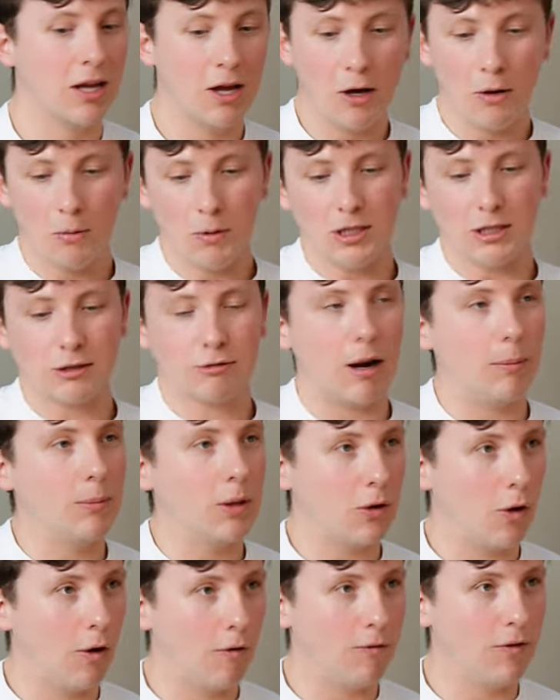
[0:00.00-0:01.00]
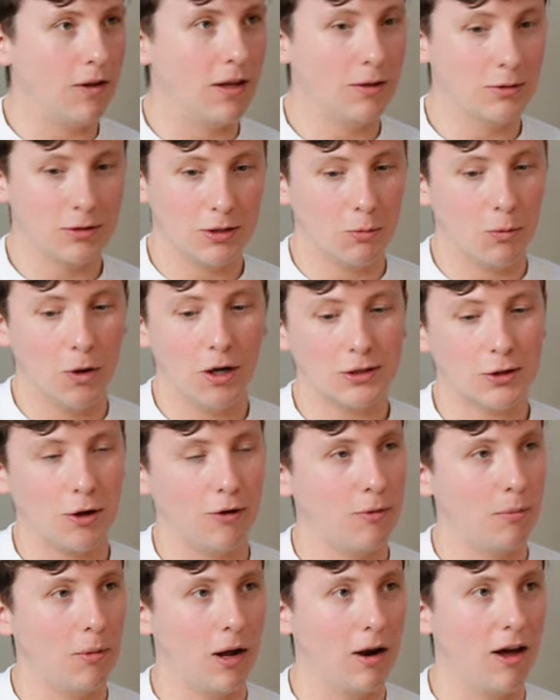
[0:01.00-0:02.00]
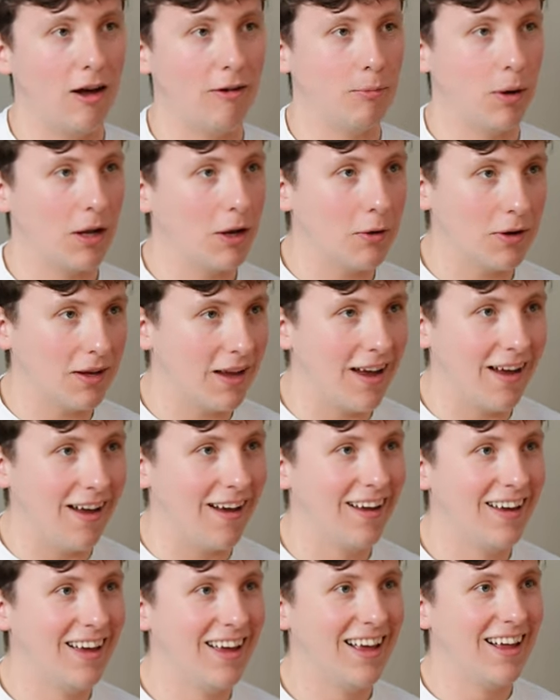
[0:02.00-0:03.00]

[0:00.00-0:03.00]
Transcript: Yeah. We just grabbed the coffee. It was the worst coffee in my life, but I don't care.